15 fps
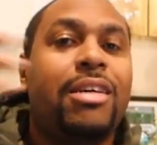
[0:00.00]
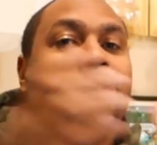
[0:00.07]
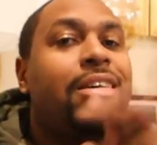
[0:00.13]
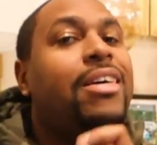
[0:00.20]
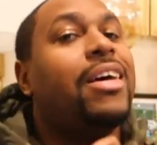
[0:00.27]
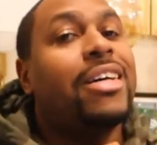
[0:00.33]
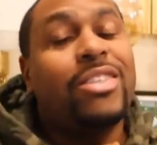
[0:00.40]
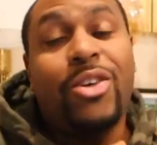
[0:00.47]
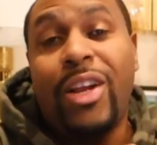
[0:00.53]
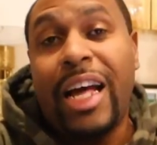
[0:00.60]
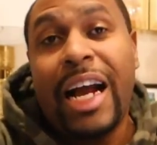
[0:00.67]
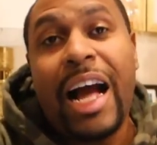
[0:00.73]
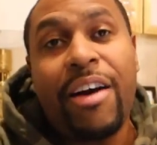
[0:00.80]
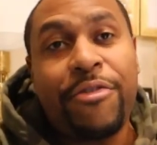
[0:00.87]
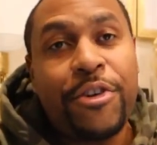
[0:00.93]
That's all
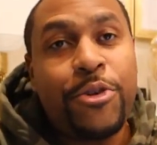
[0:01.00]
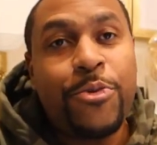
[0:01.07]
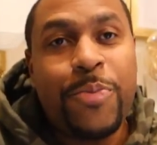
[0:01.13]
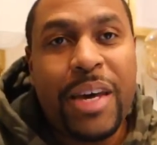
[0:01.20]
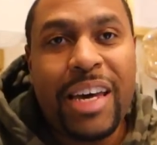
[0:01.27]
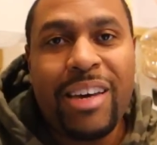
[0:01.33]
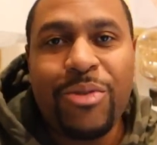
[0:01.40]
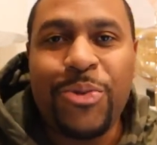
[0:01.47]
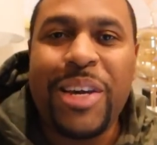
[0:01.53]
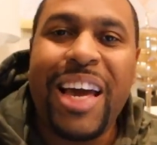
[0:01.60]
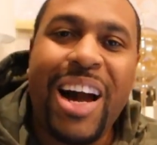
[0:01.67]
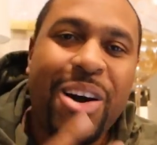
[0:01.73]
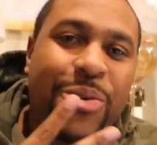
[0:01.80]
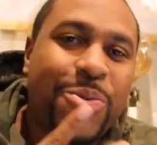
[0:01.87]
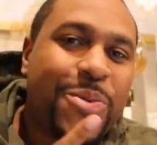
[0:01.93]
I got for you, man. We
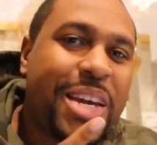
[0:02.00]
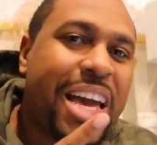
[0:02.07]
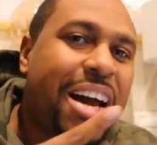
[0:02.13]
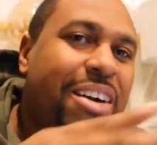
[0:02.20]
out.